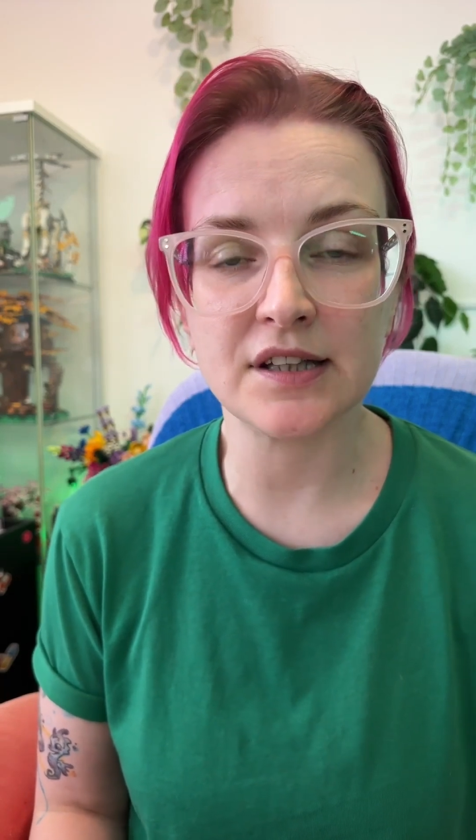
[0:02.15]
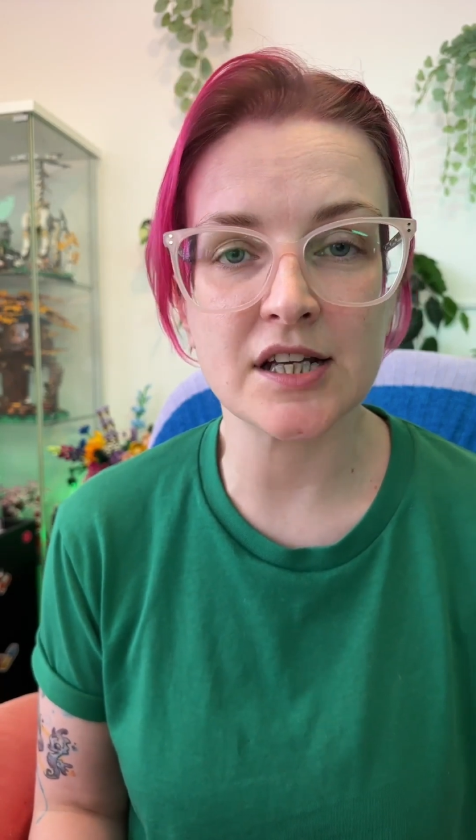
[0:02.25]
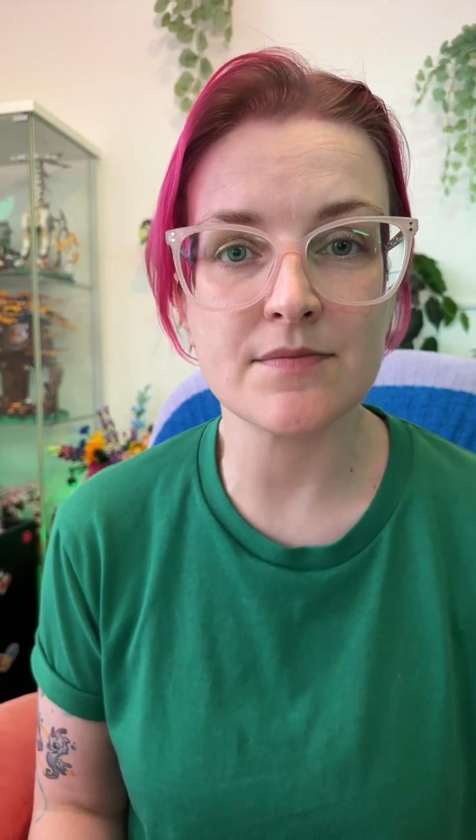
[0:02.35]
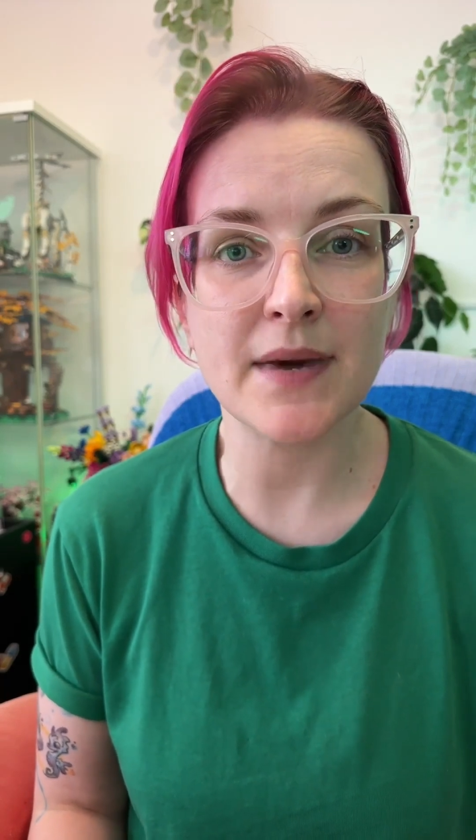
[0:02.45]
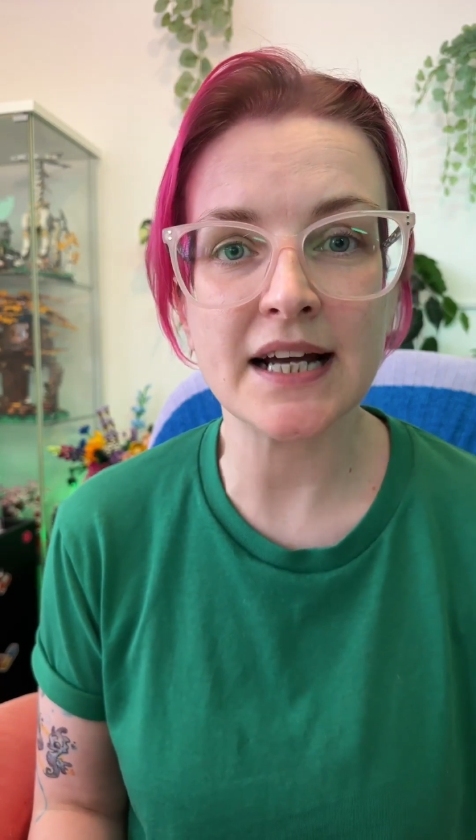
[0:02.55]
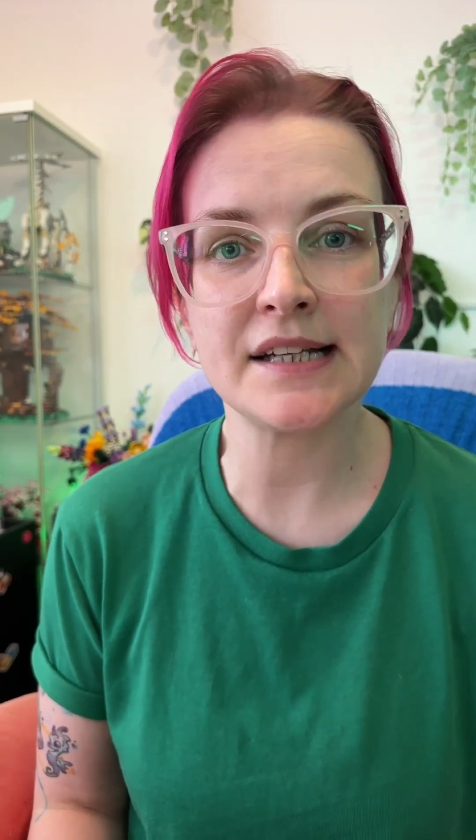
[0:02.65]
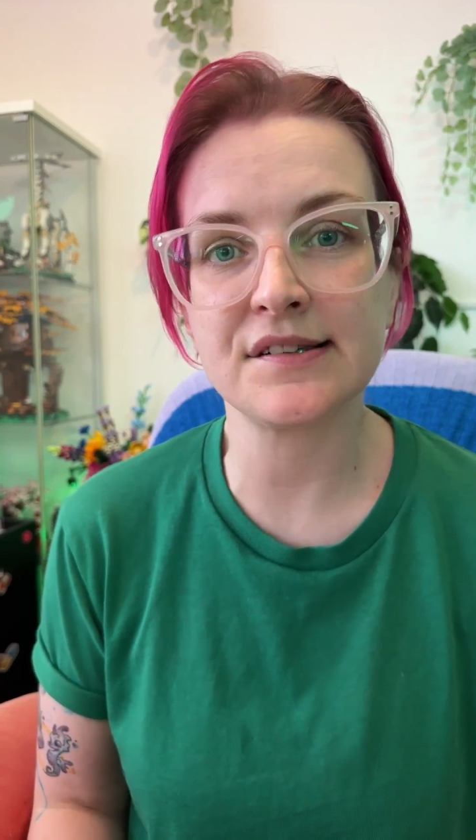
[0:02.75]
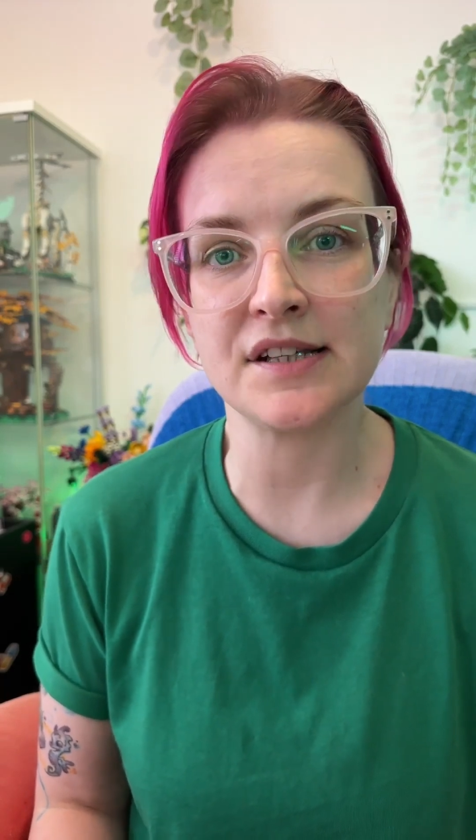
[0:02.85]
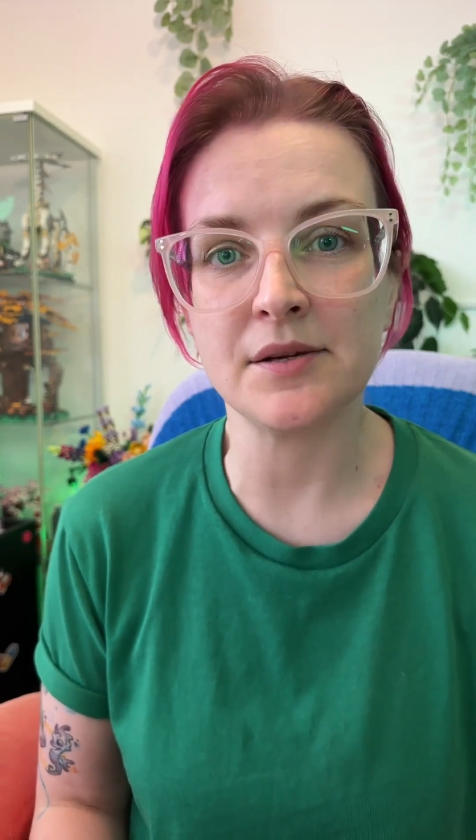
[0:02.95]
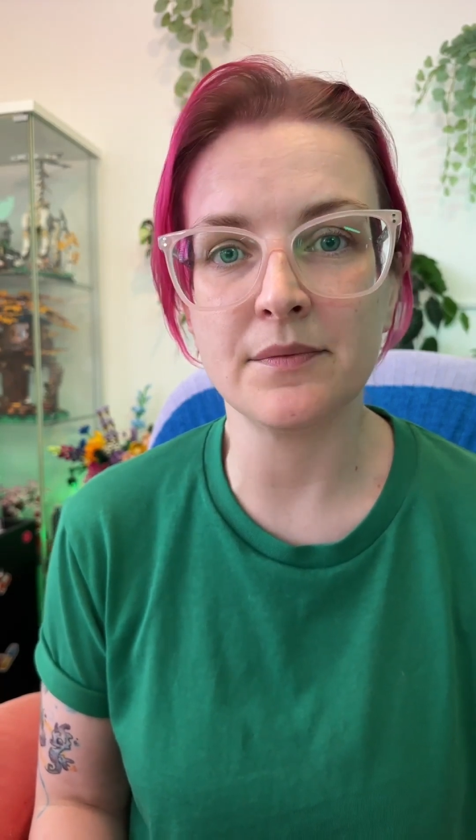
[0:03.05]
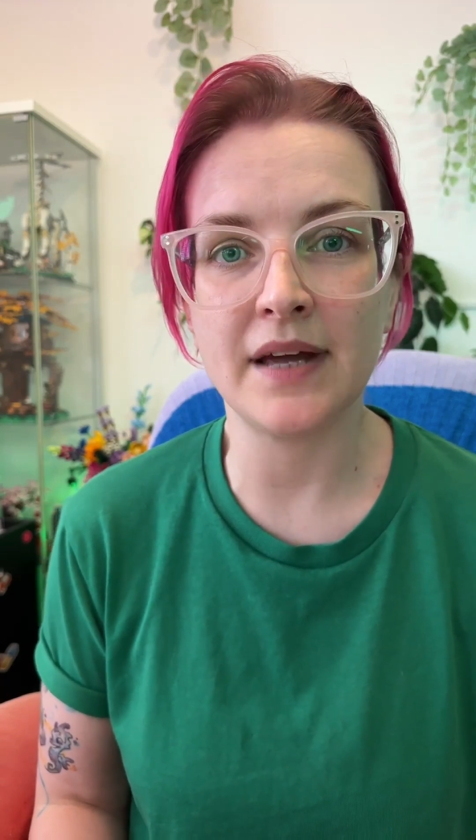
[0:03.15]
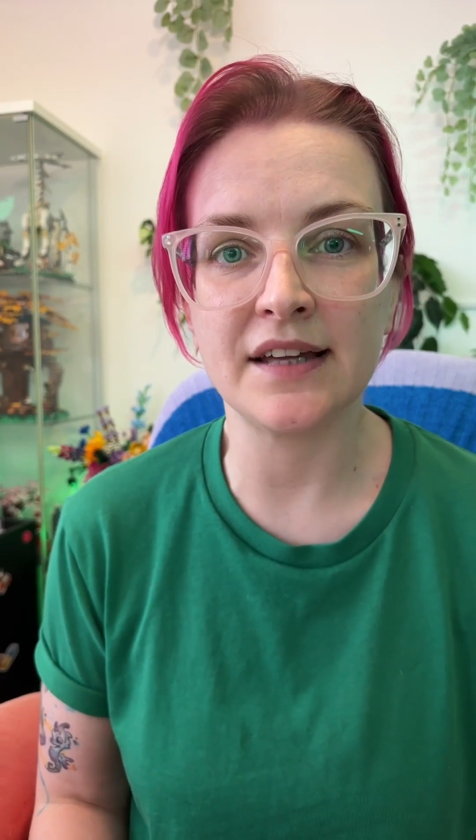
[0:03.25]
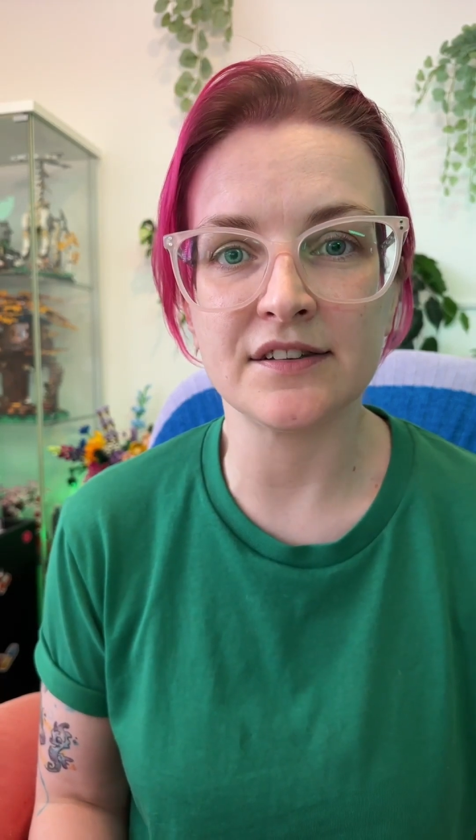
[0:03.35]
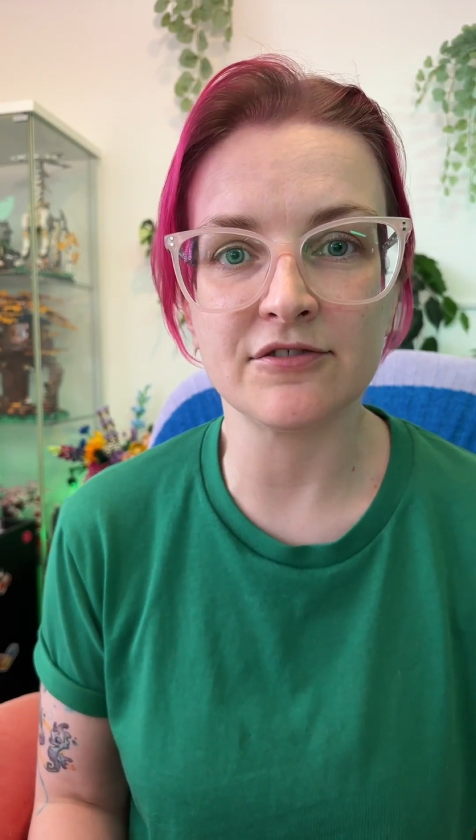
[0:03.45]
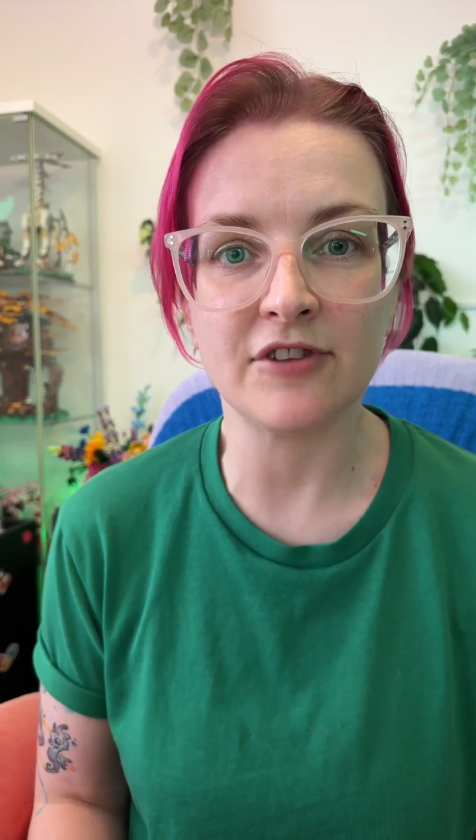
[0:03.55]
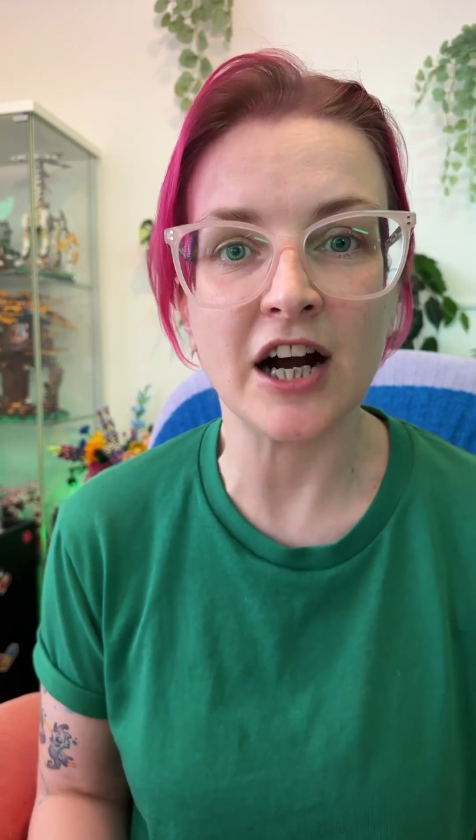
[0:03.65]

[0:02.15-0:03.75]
it might seem as if